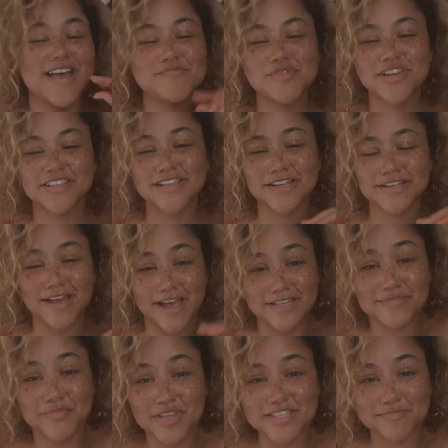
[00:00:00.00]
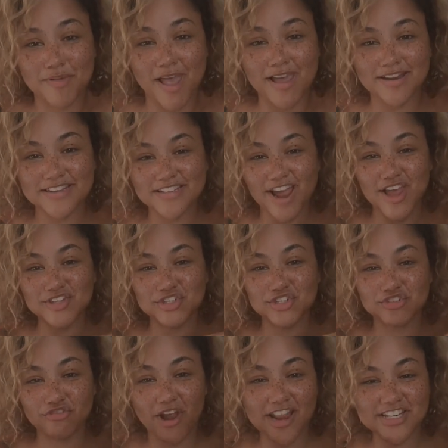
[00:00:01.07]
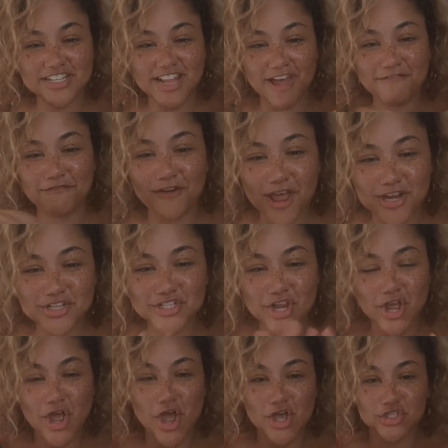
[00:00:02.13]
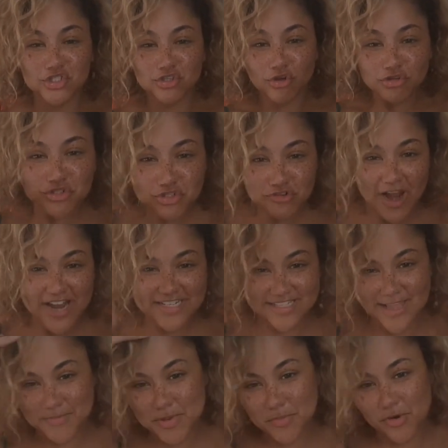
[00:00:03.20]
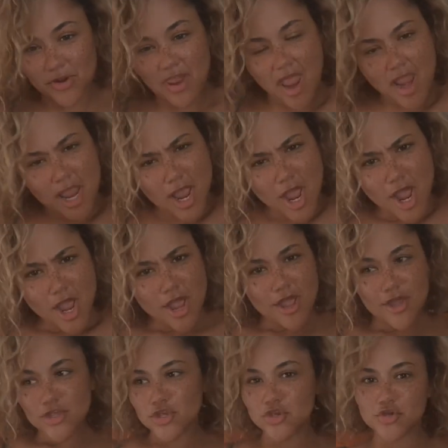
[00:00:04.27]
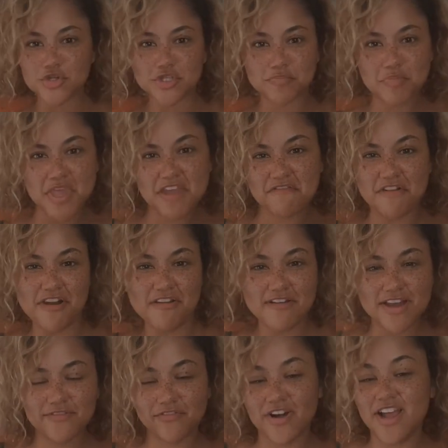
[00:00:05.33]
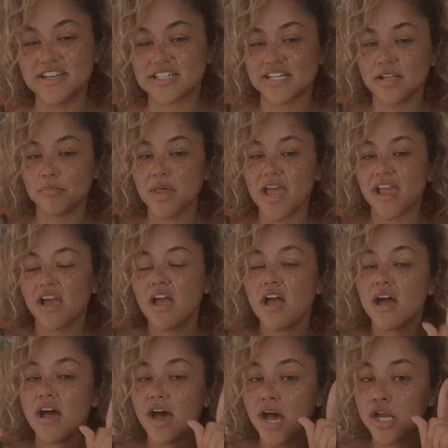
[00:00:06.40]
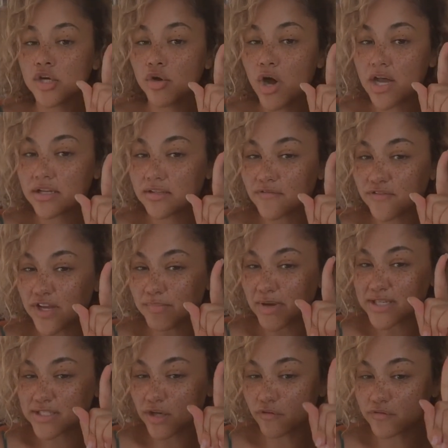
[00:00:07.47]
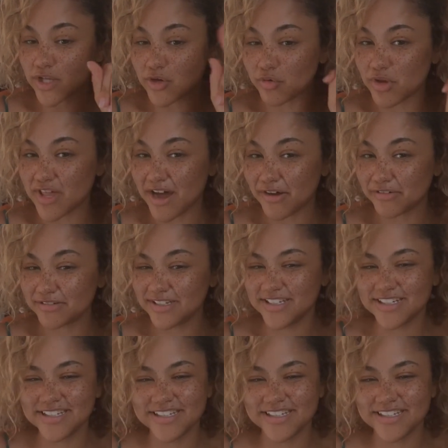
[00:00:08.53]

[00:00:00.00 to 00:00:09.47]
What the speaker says: And because I speak Spanish, I stretch that French so stretched that people are like, you speak fluent French. And I'm like, I know how to defend myself. Ten cuidado.